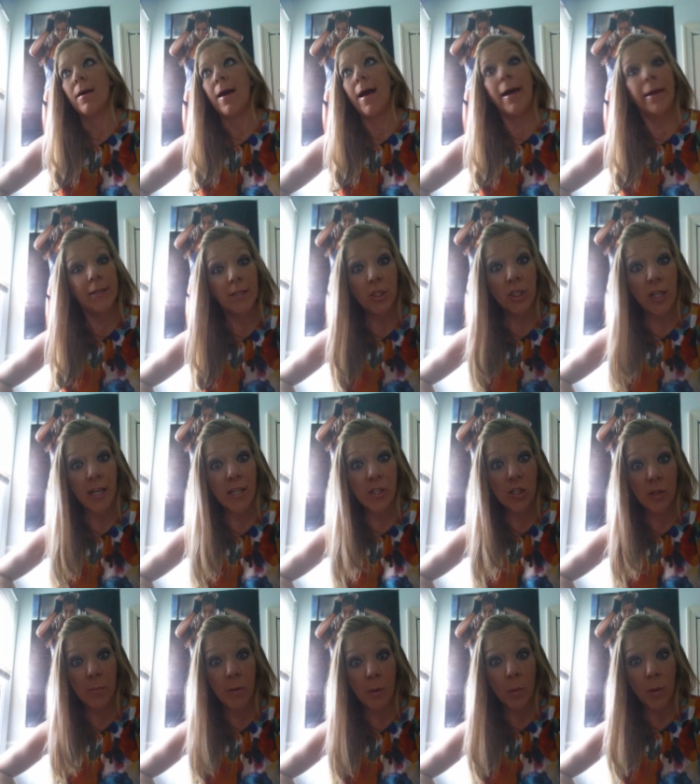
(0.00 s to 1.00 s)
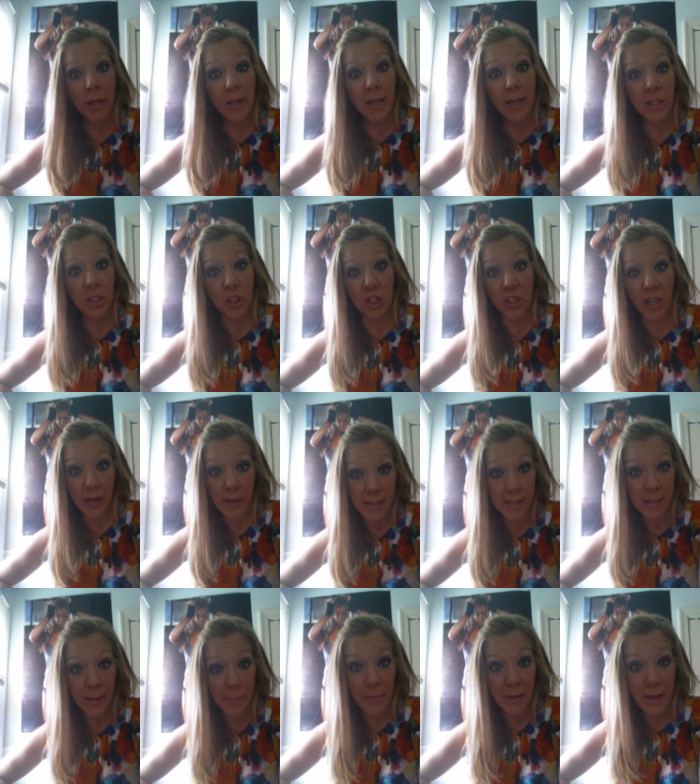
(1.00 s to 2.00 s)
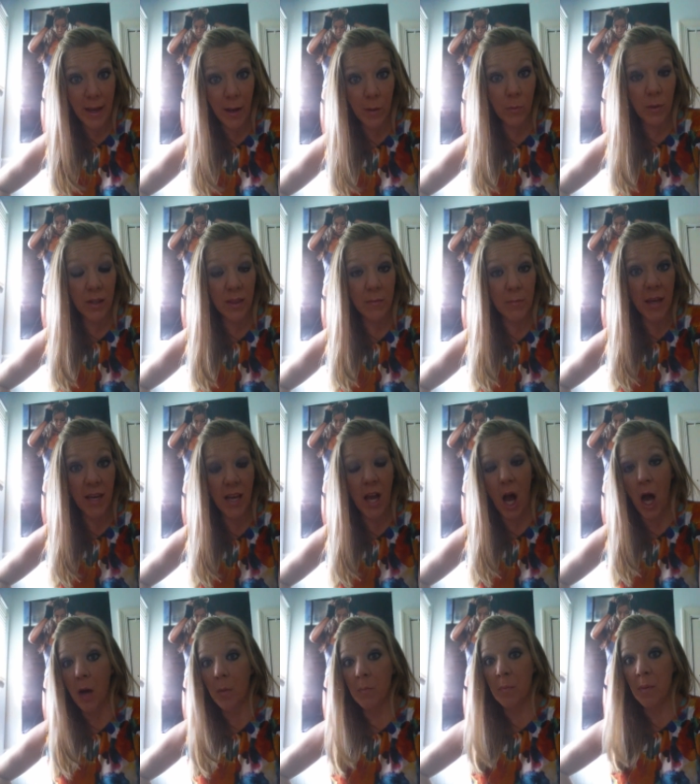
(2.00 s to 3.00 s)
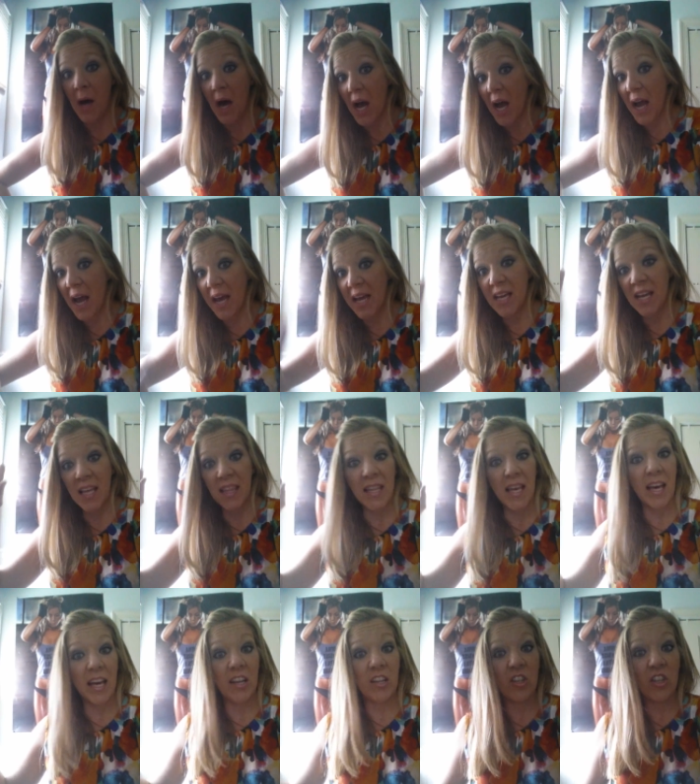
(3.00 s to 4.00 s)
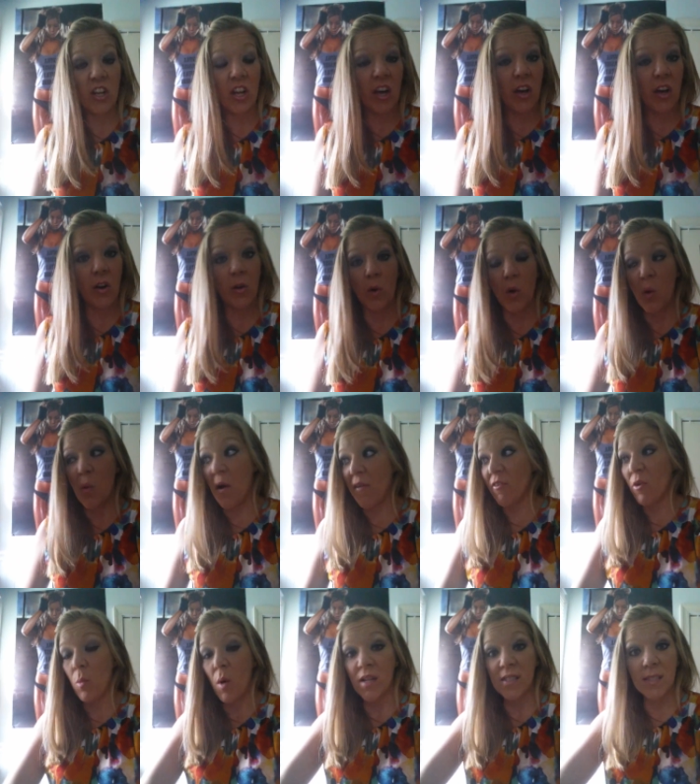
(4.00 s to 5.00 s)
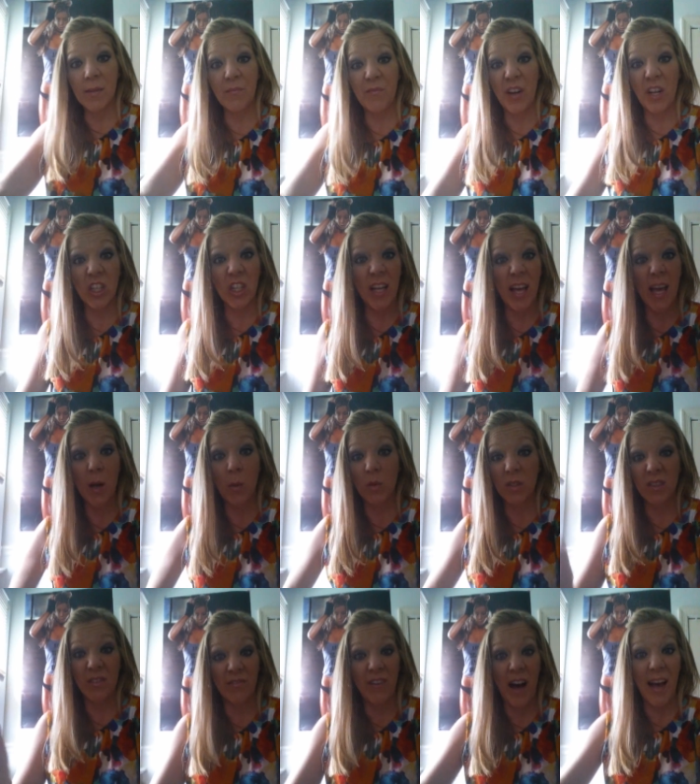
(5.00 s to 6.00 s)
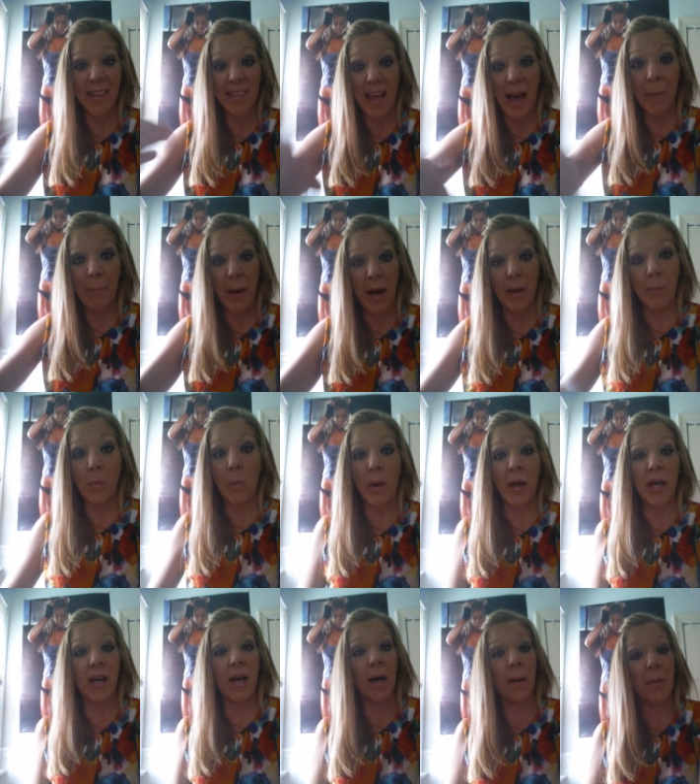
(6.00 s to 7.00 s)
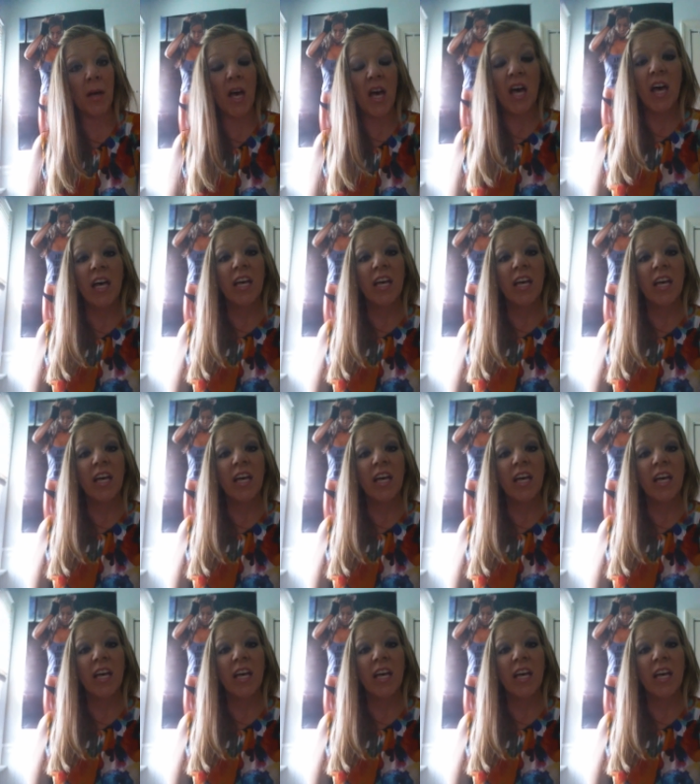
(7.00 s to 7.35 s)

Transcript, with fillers: Any chance you'd be willing to share some of that with me? I'll buy, and then, you know, whoever wants some funnel cake will divide that bad boy up.